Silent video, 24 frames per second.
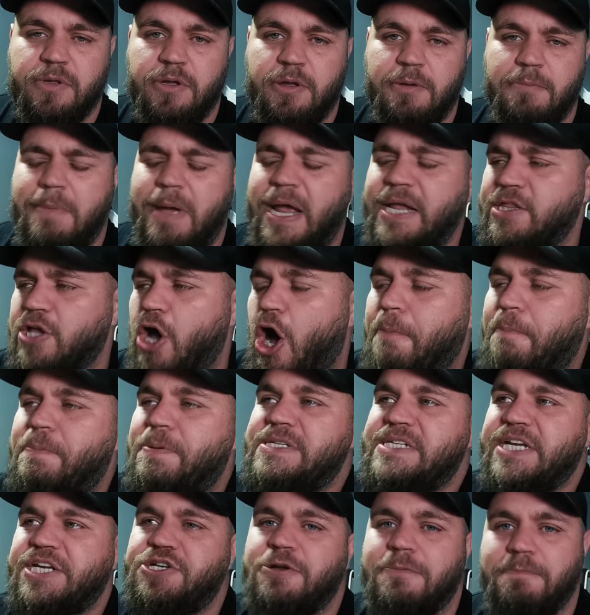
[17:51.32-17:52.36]
Make the
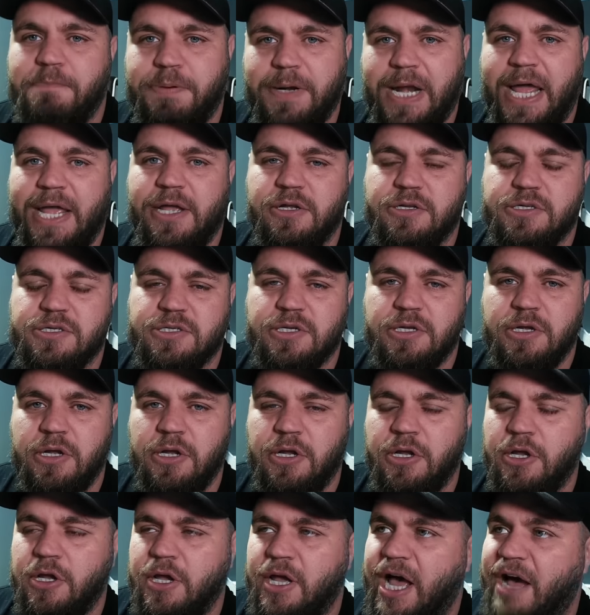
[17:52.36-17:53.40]
opposition players
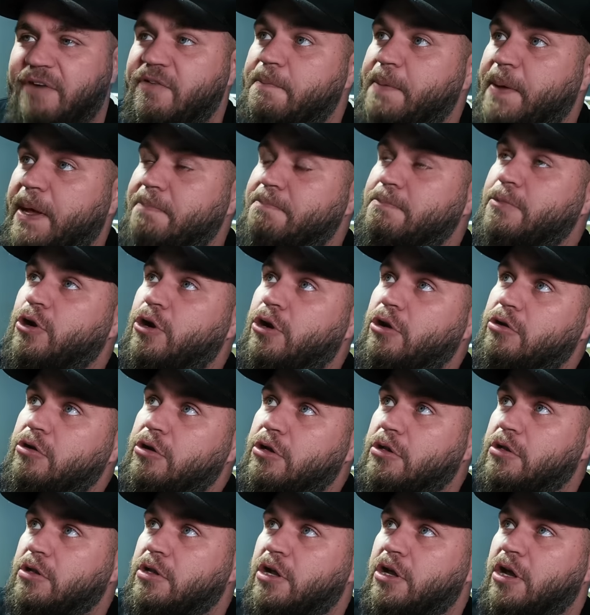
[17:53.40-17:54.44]
have a big
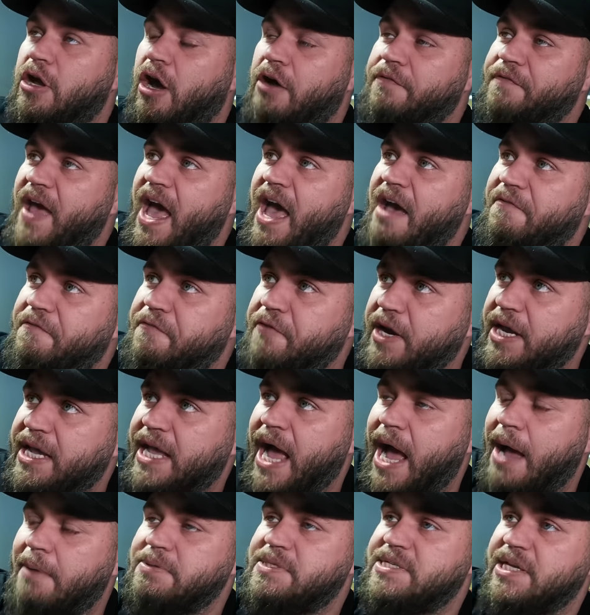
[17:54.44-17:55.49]
mural of every
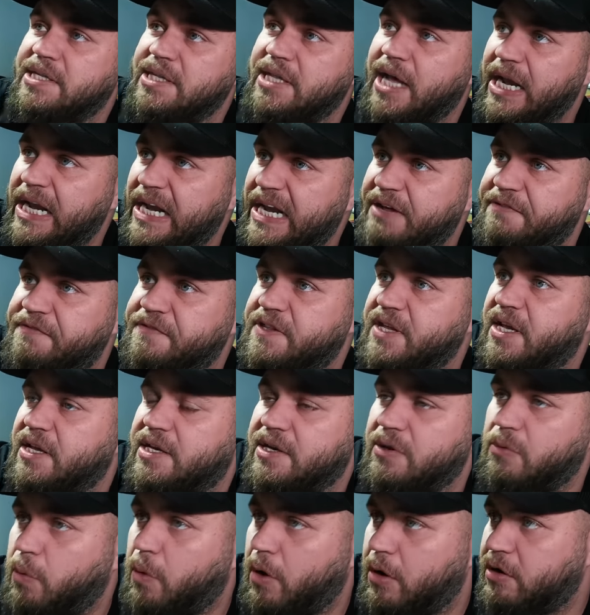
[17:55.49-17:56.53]
captain that lifted
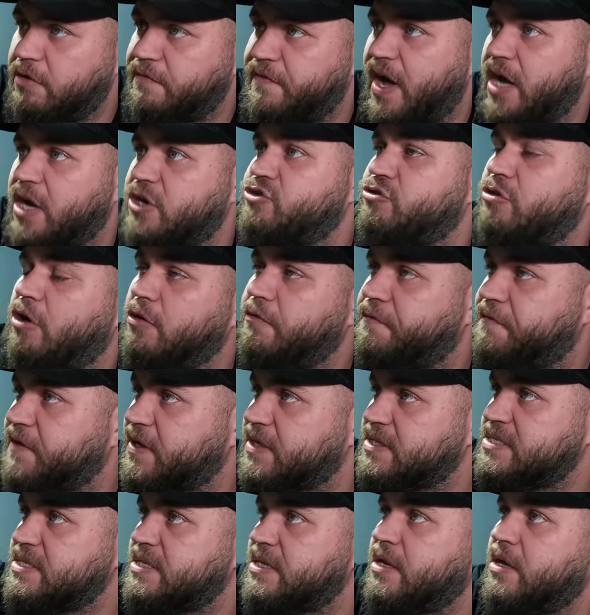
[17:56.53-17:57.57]
one of our
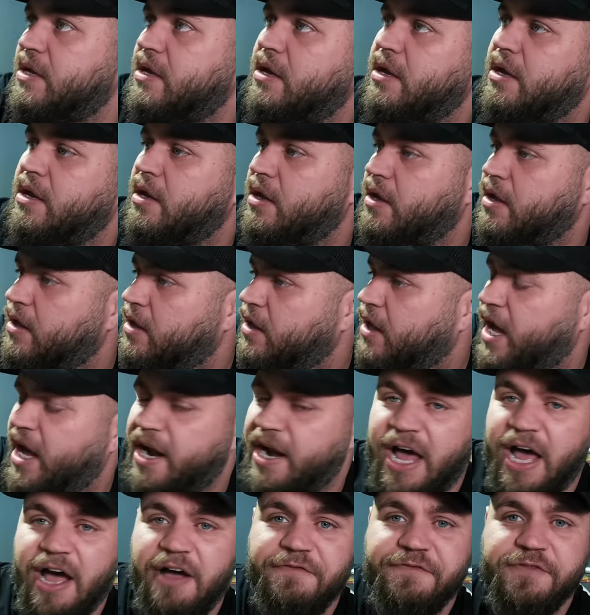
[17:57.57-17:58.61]
trophies and
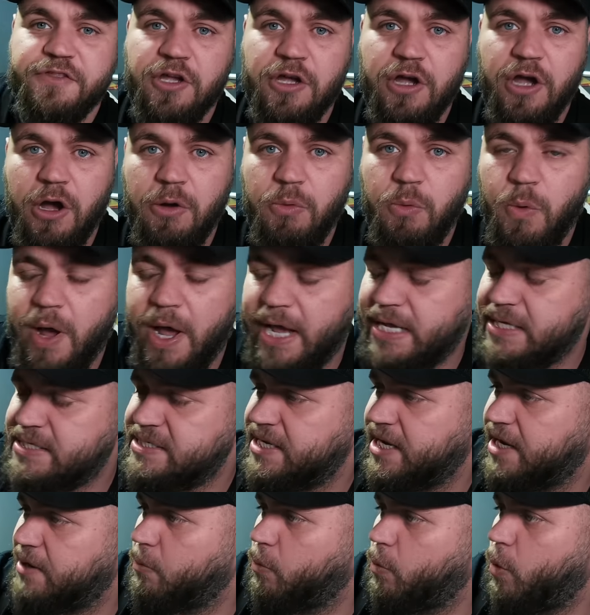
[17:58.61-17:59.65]
have the away
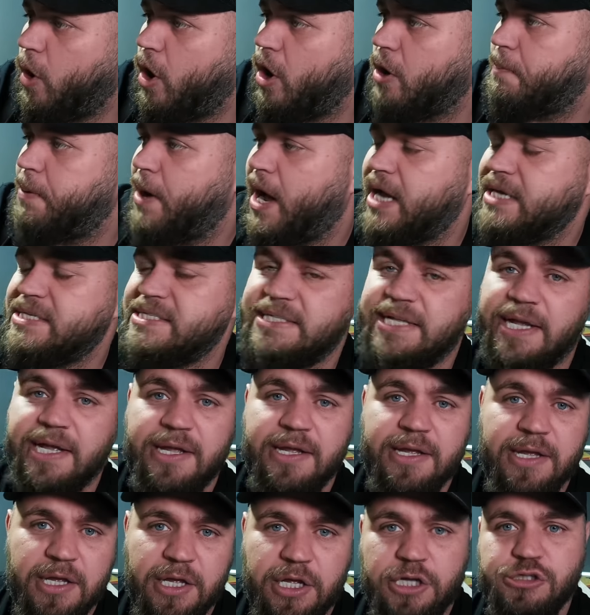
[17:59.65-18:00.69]
team walk past it
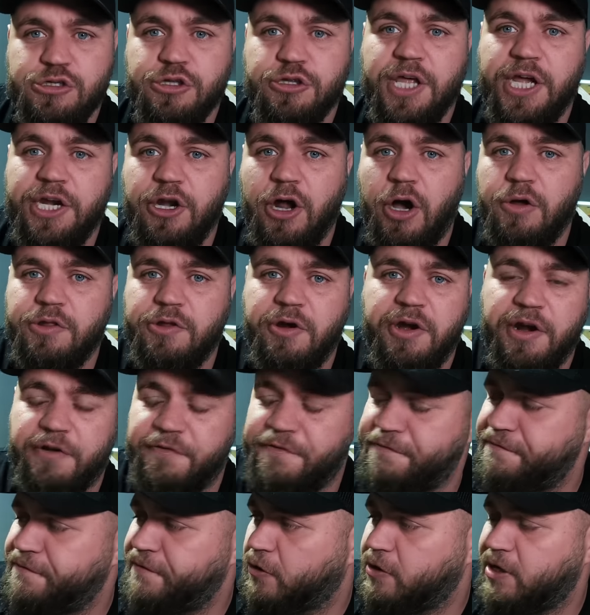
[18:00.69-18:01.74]
so they know they're in a
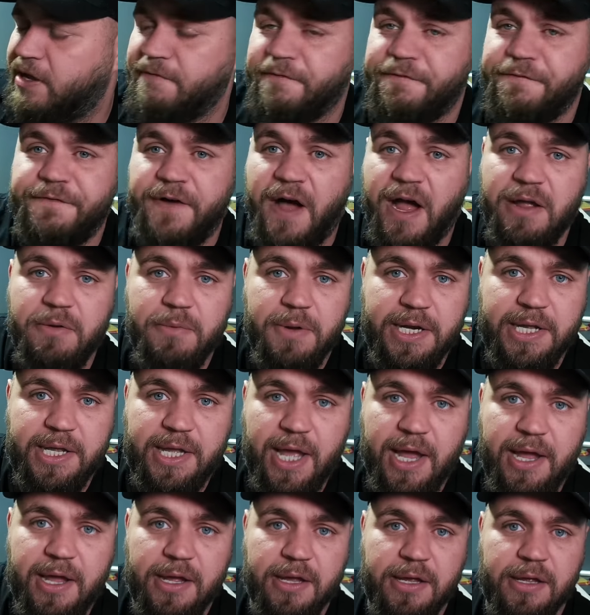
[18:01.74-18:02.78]
fucking fight when they
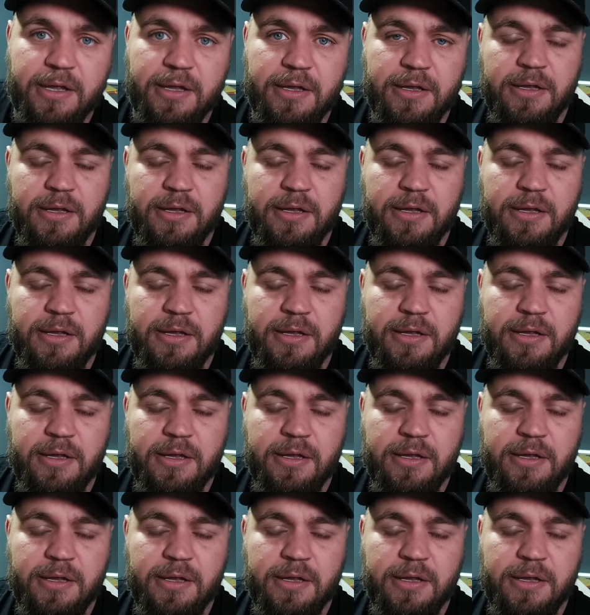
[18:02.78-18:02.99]
get it.